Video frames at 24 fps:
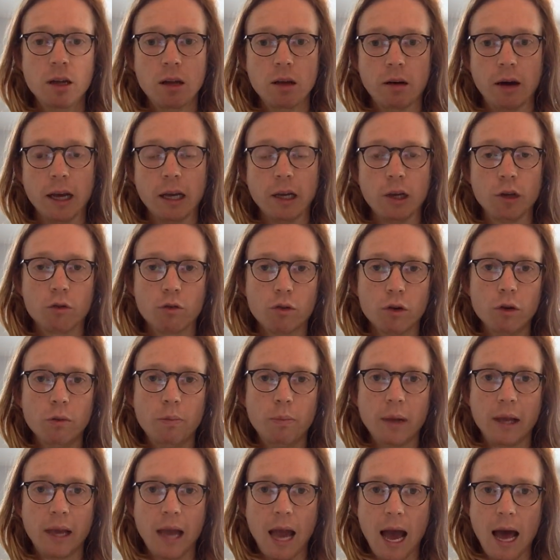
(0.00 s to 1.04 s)
like
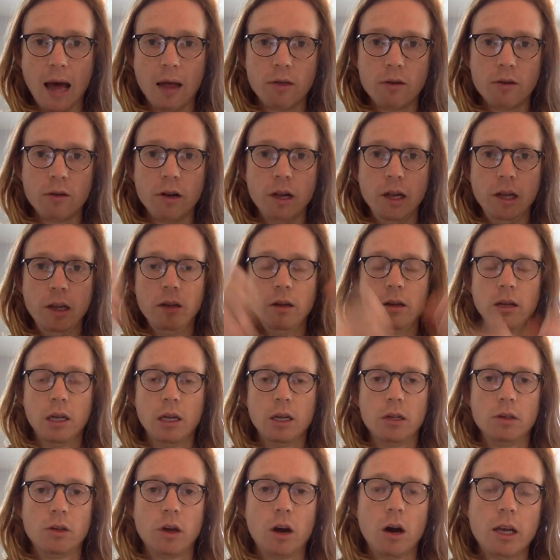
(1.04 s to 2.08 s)
group gathering
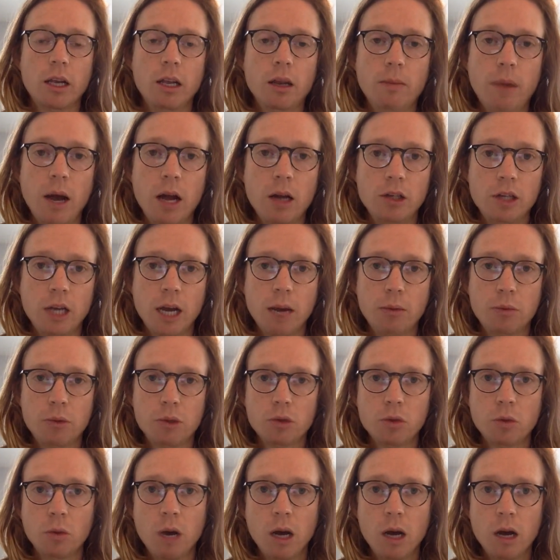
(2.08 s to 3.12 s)
talking about chapter
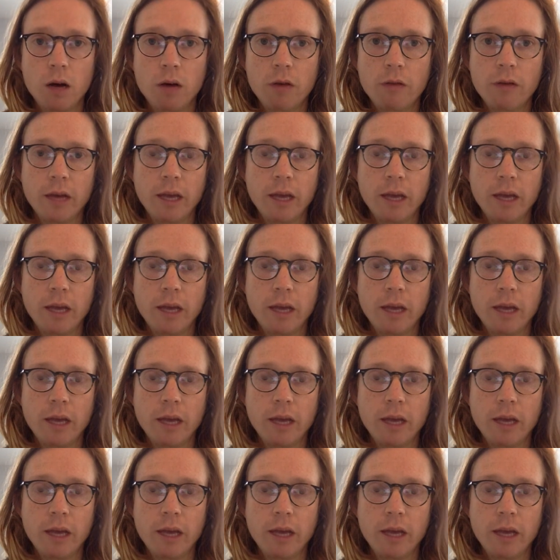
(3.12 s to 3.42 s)
12,